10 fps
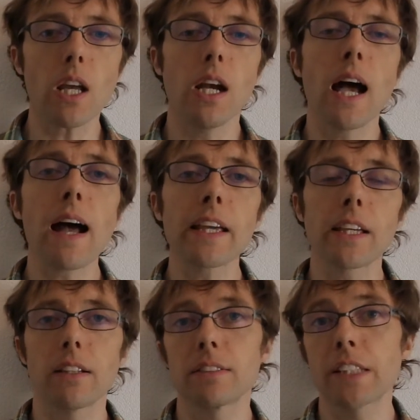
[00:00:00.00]

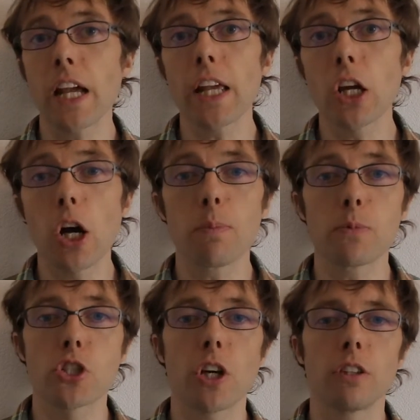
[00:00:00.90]
Like scaling
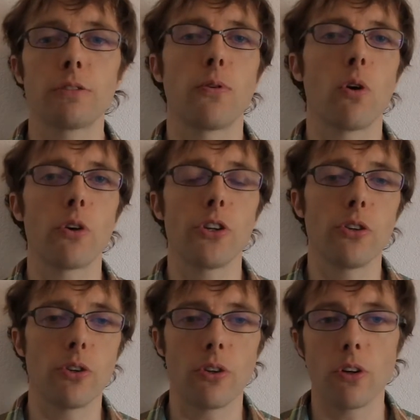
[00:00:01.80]
up just for
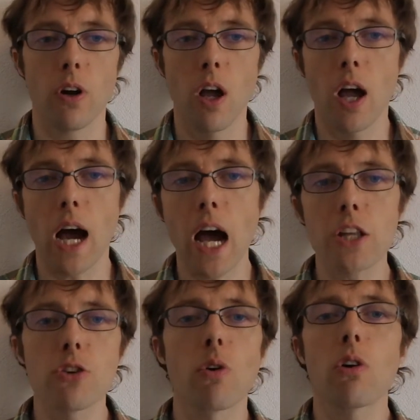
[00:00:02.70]
your
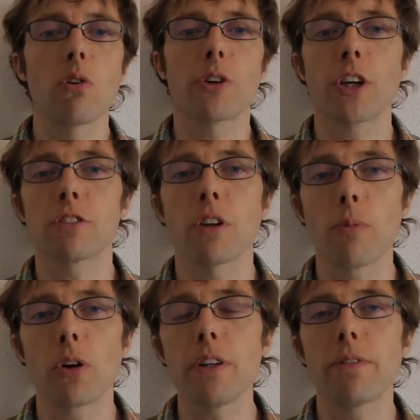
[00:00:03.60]
annual
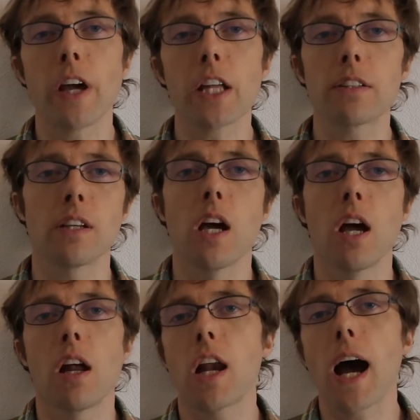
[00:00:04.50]
customer event,
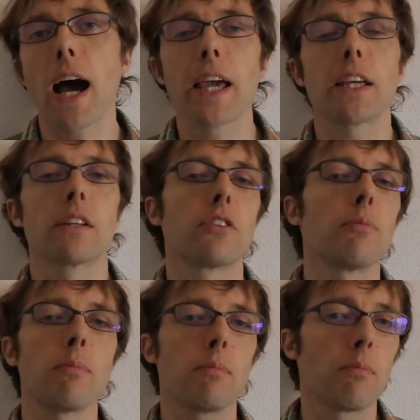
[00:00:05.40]
like the
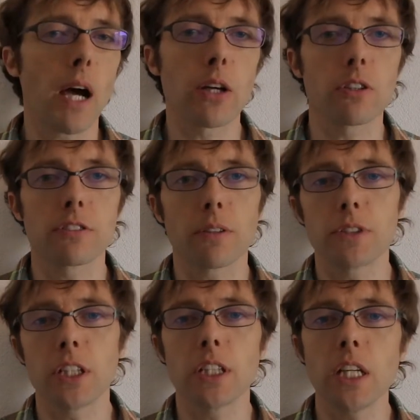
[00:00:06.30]

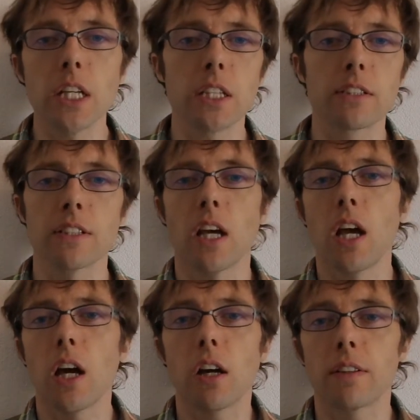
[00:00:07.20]
Microsoft Ignite,
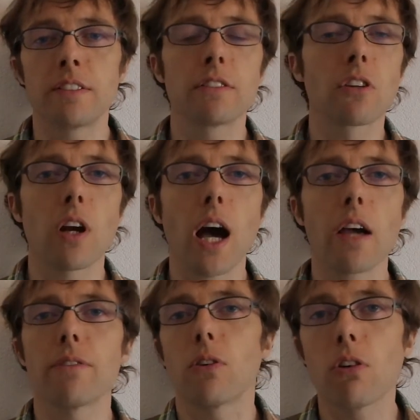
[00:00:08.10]
Cisco
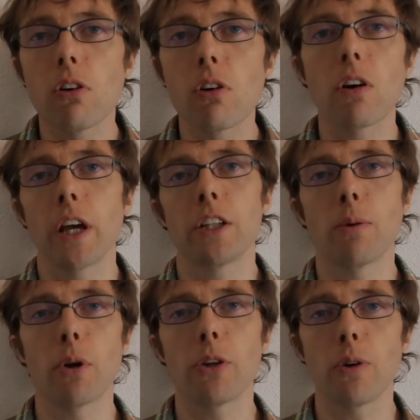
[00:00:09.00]
Live, or
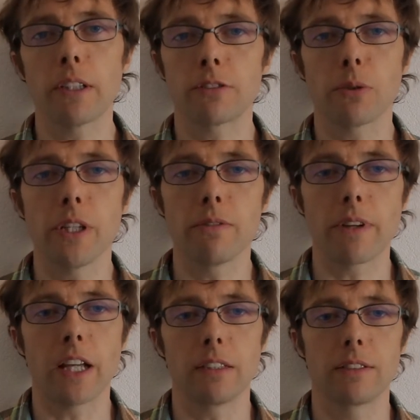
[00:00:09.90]
AWS
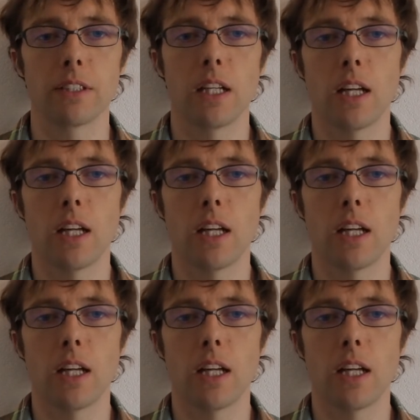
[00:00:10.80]
reInvent.